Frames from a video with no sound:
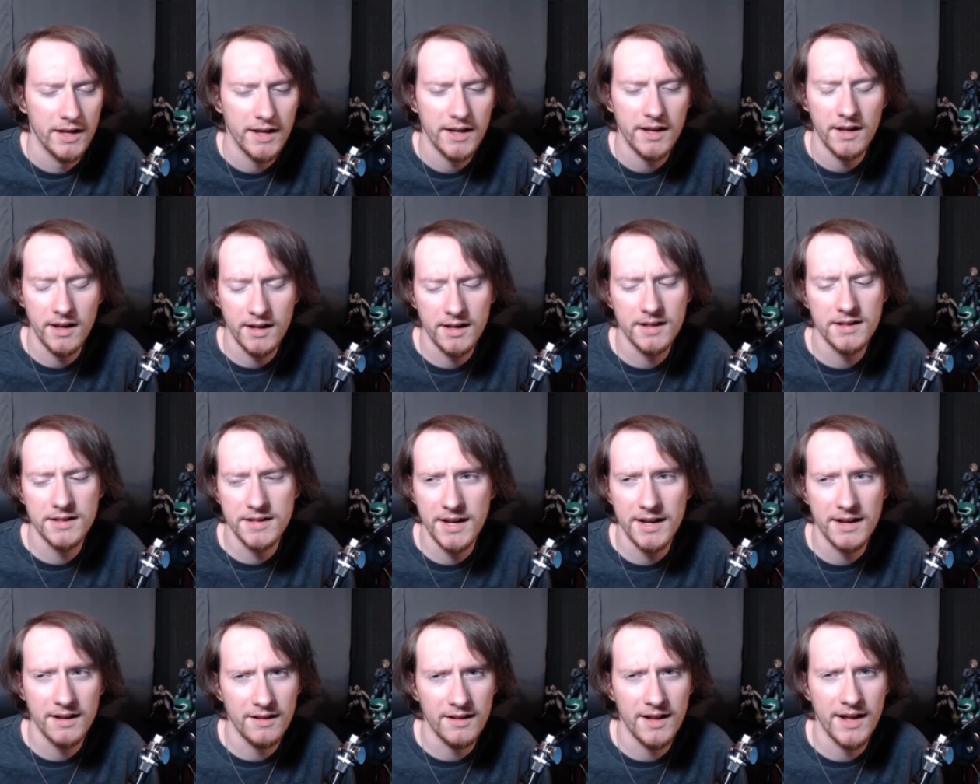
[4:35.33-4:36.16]
It, it can
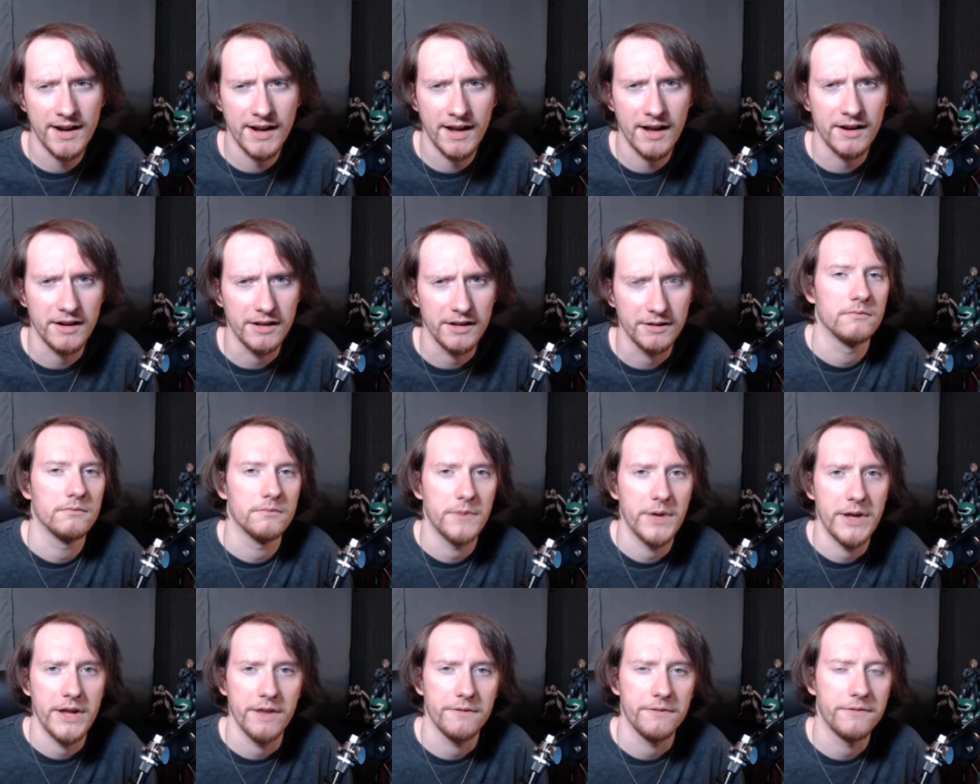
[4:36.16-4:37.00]
take a lot out of you.
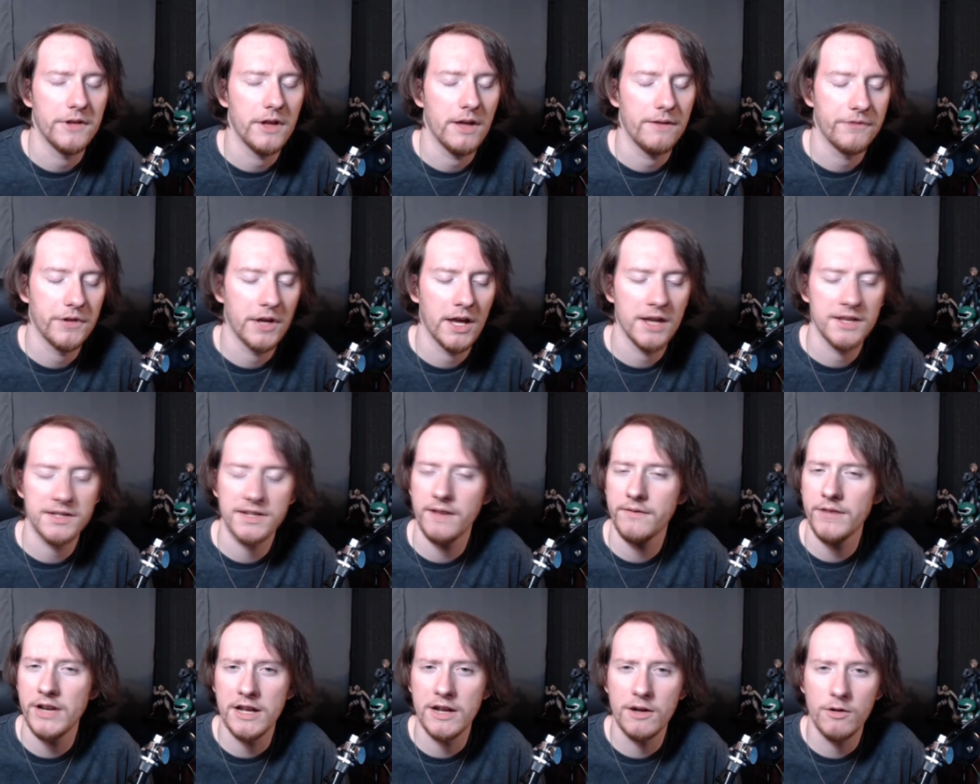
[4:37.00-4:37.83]
But yeah, if you, if you guys
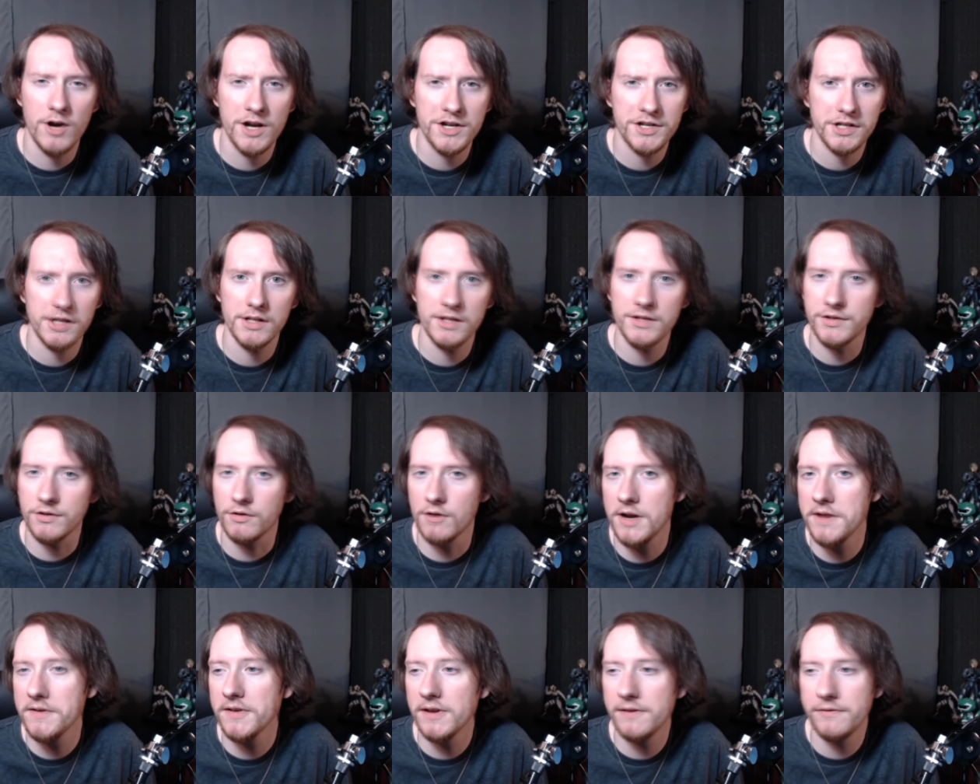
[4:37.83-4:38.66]
have any questions
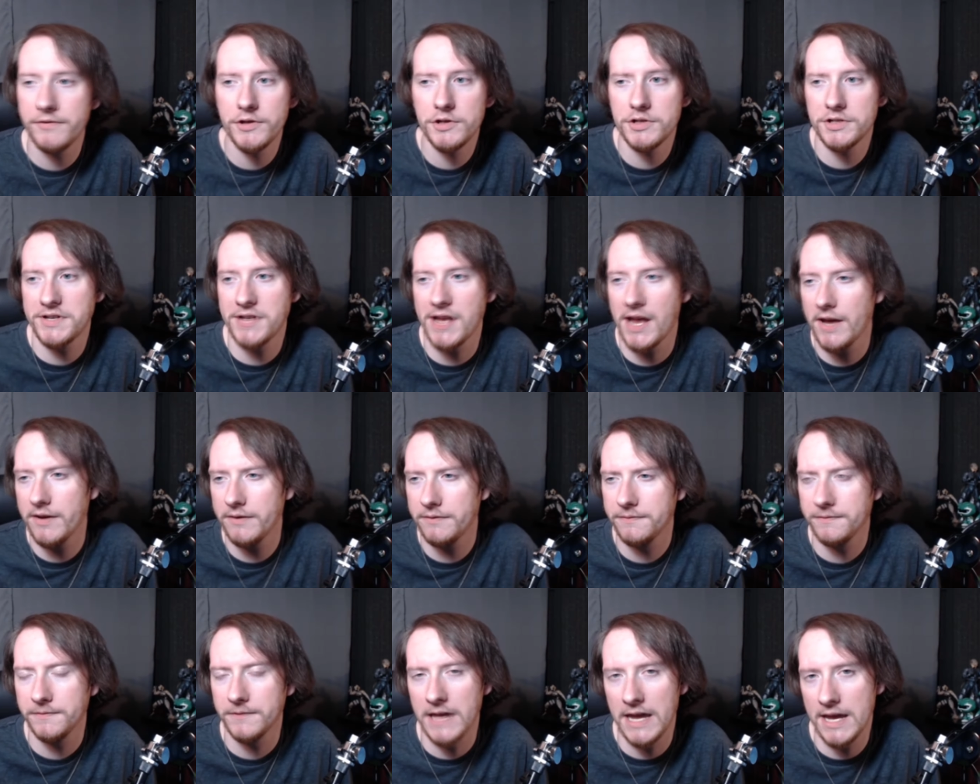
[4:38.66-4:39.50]
or even if you just
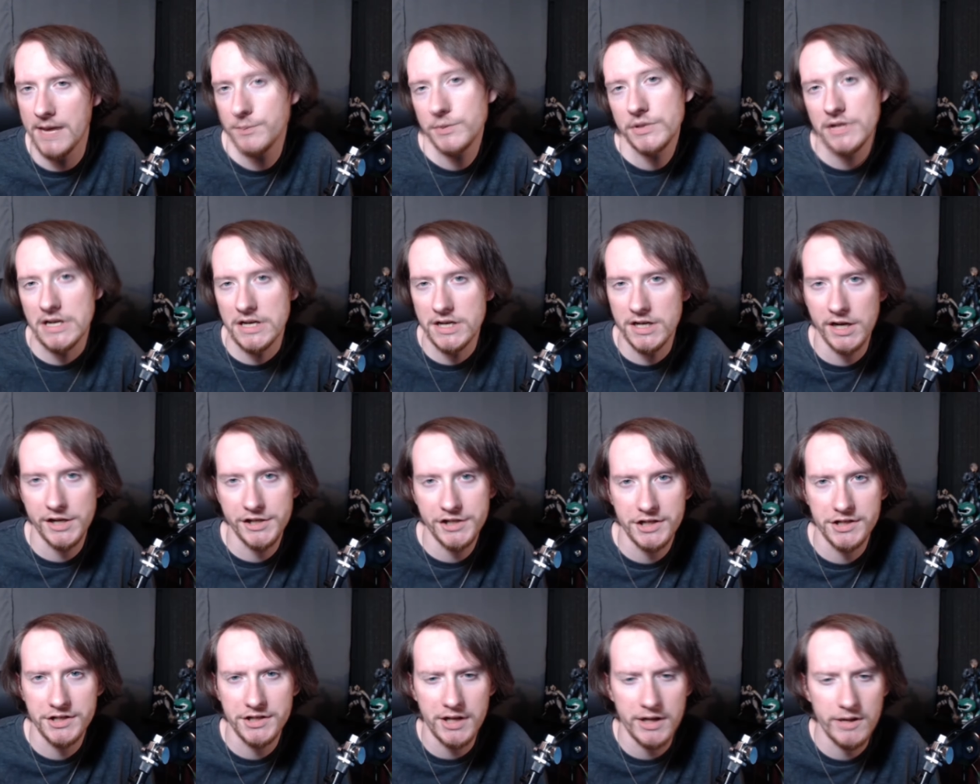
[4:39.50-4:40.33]
have game
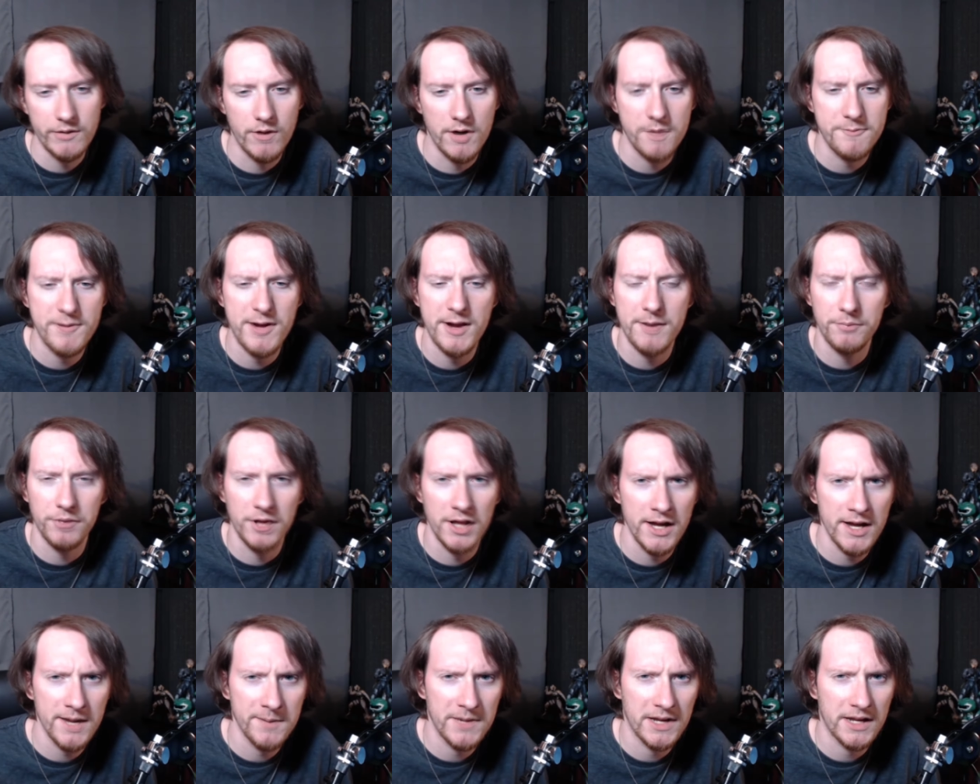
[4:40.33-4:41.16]
suggestions that you want me to
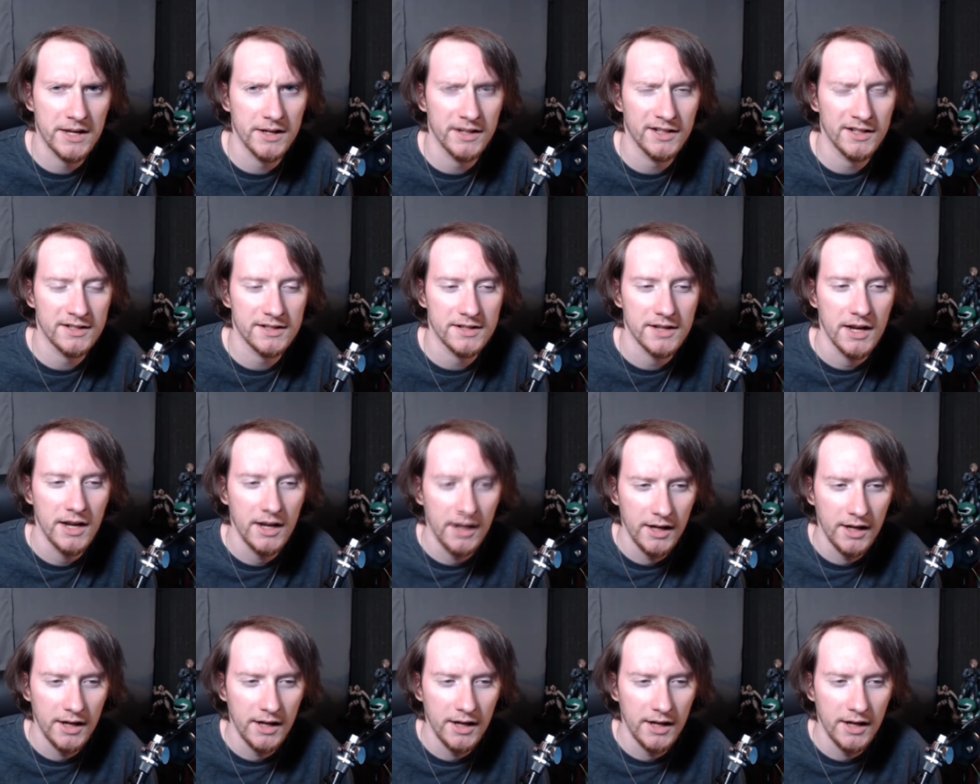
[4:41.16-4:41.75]
play, because